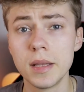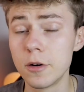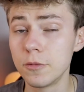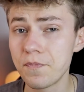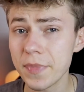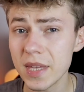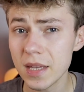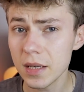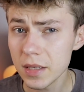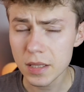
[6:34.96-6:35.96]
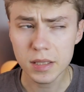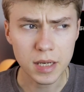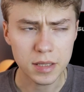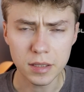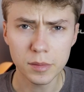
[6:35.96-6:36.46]
Now, is this
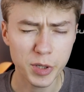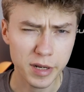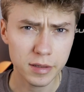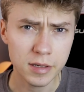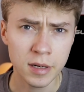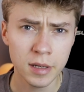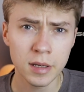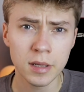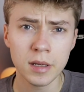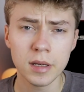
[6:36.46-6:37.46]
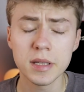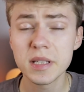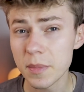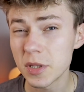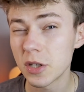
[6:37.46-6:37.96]
a deal breaker? In
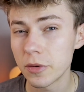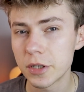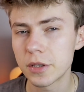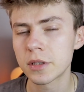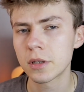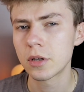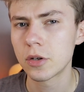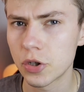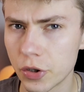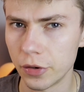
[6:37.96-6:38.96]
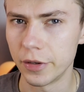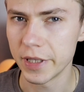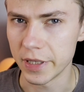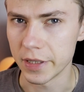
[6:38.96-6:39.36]
some situations, sure it